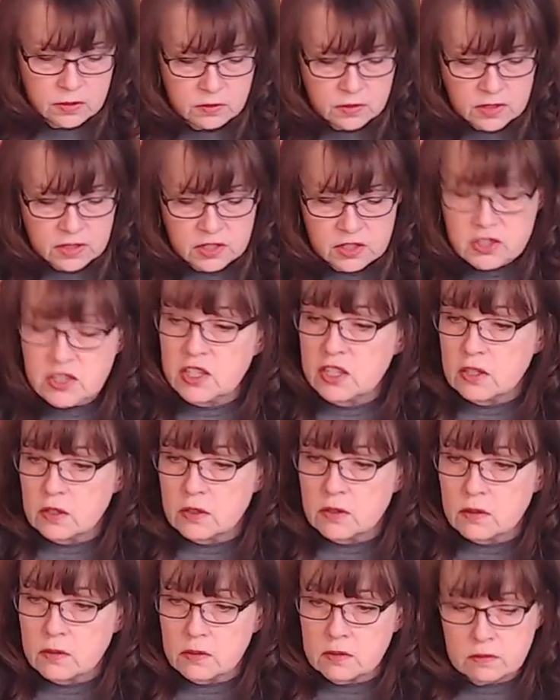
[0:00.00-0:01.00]
could
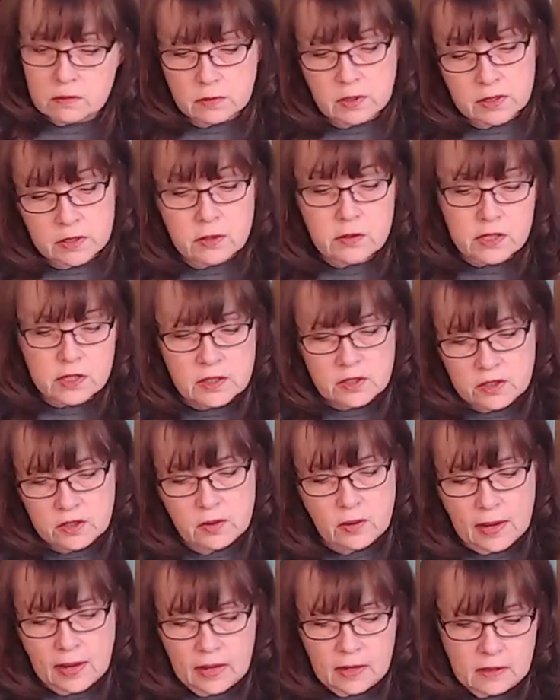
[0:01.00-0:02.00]
do, well, you could do
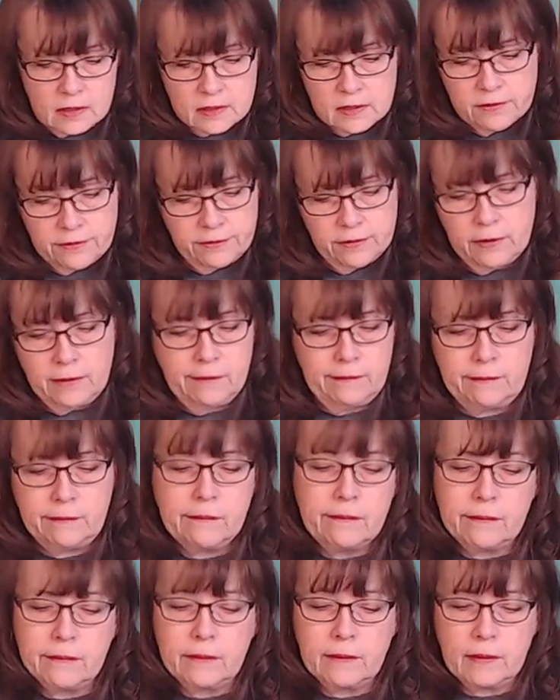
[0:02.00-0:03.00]
eight different
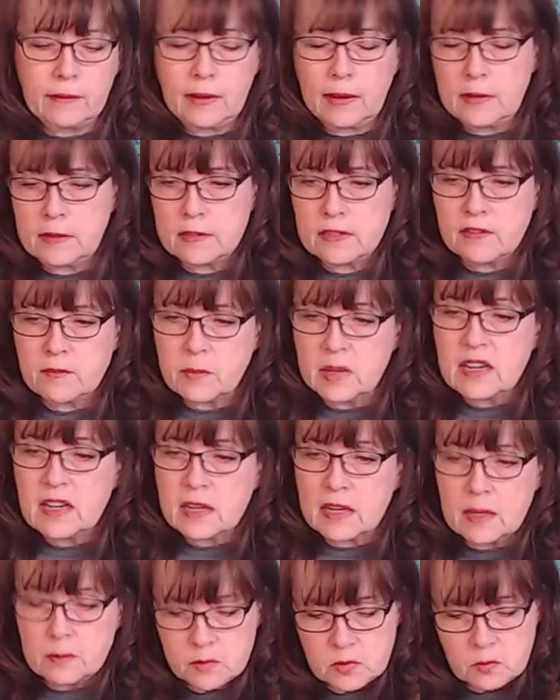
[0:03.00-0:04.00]
eight but it
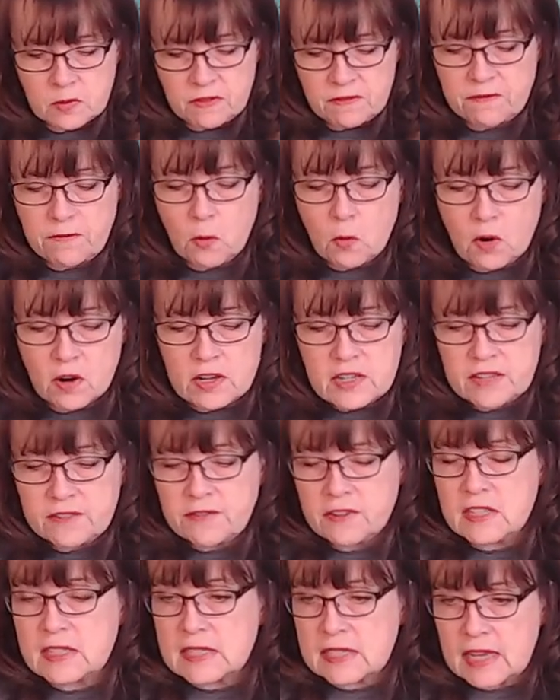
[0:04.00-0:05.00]
comes with four
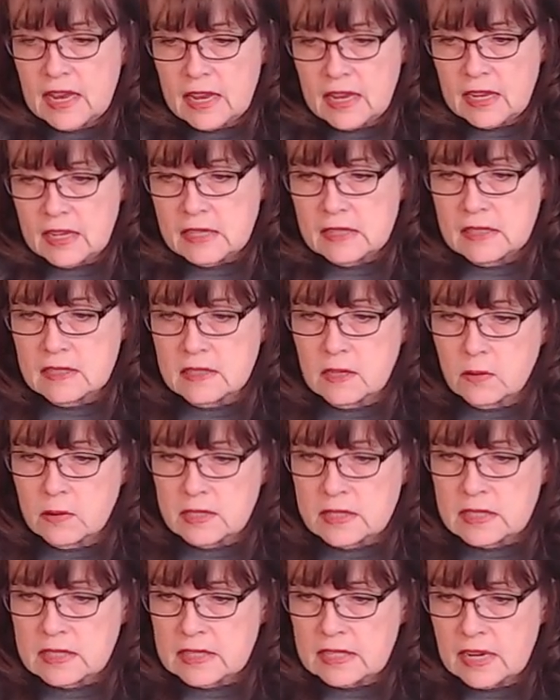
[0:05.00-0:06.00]
different sayings so
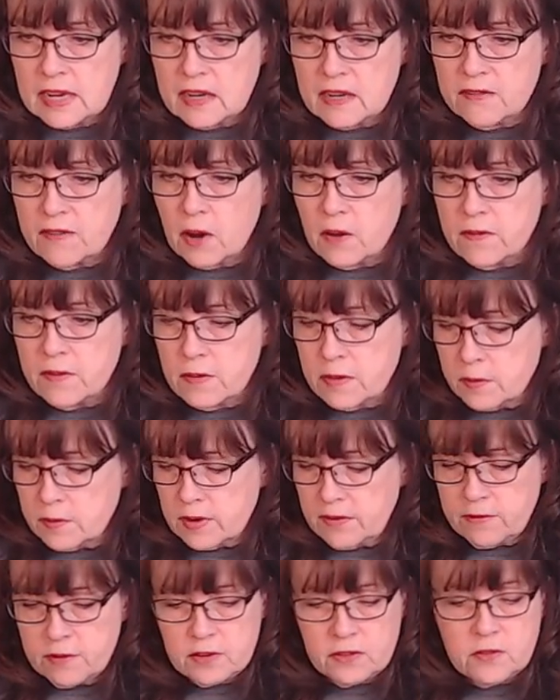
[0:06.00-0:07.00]
instead of over the
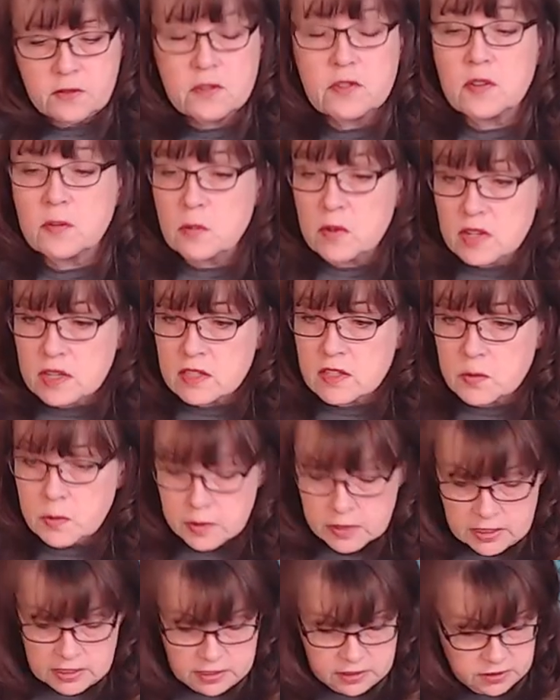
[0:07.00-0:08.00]
river and through the woods we're
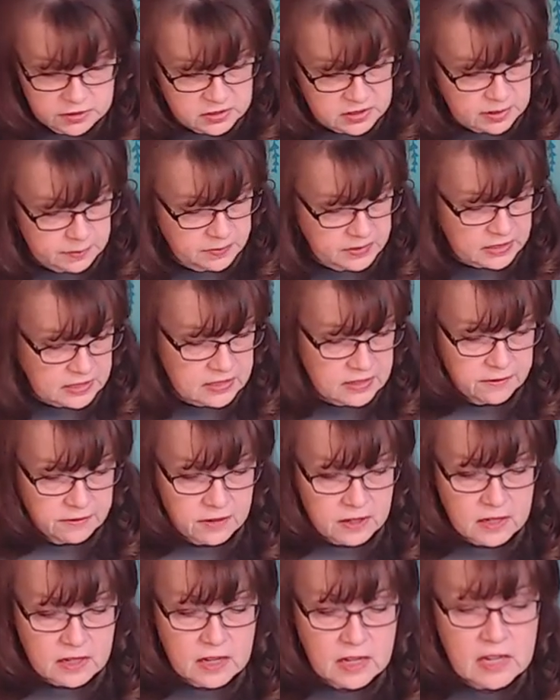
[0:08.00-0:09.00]
going to do something
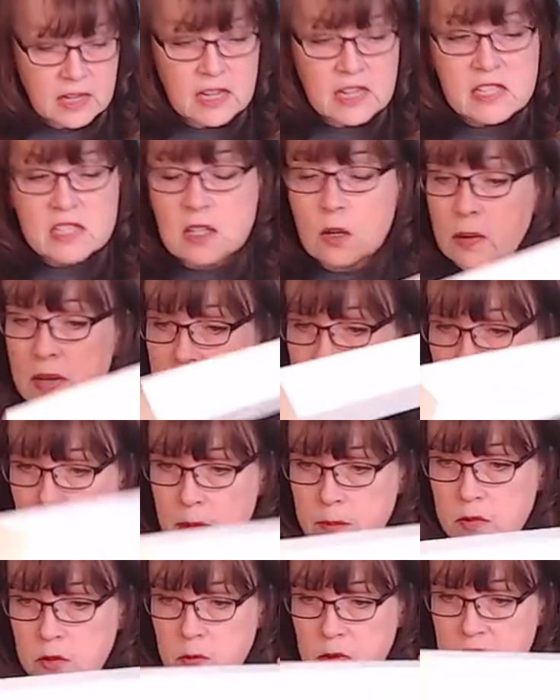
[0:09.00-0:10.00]
different so it
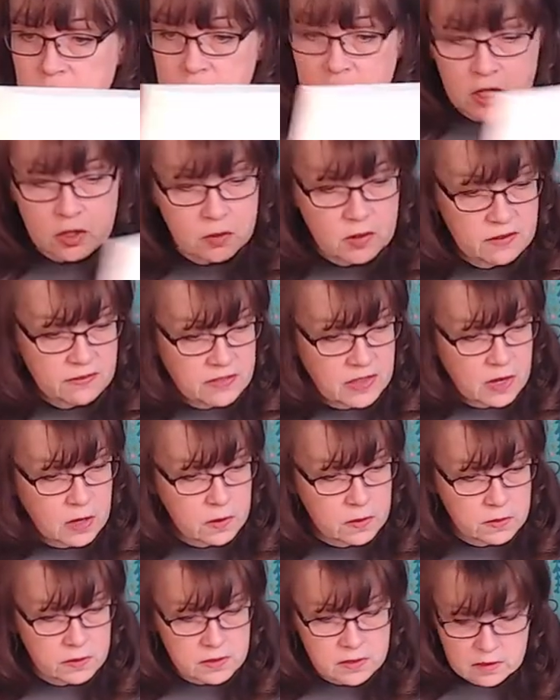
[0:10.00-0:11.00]
comes with two of
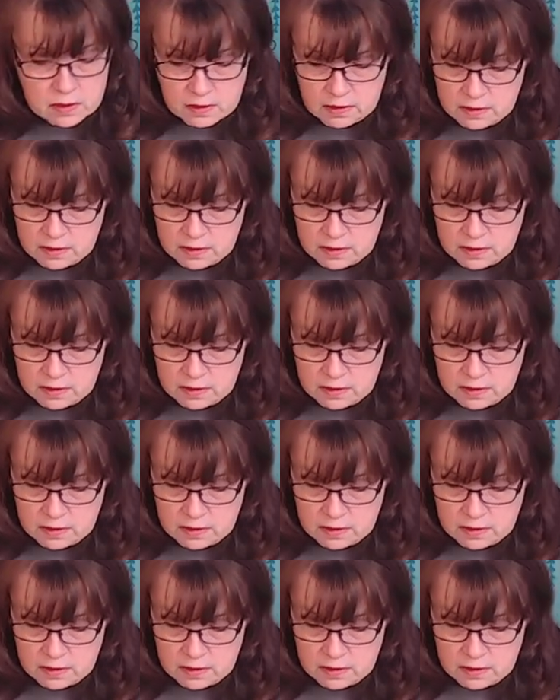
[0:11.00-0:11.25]
those